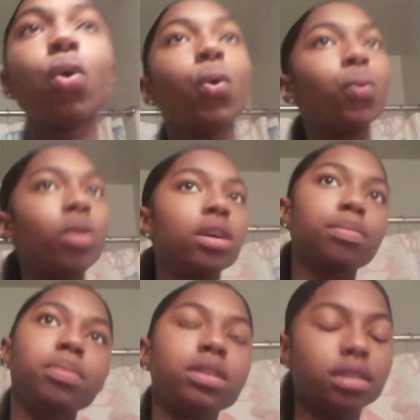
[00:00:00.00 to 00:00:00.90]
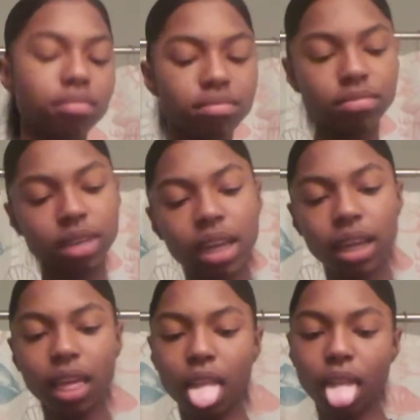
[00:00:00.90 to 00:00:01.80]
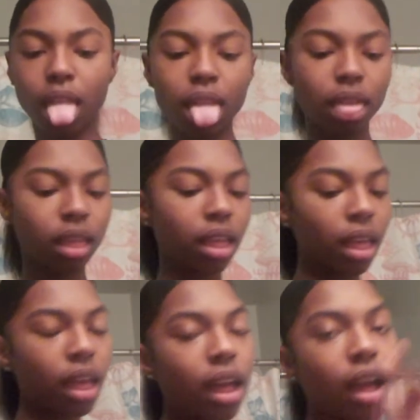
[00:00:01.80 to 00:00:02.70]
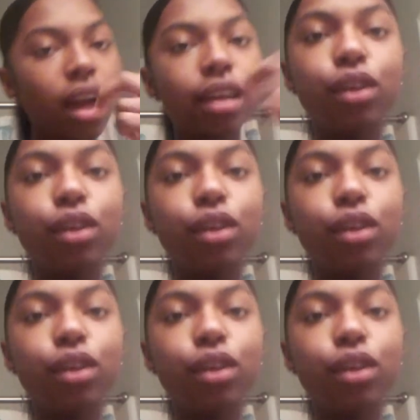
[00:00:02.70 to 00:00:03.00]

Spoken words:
Woke up in it, like, I know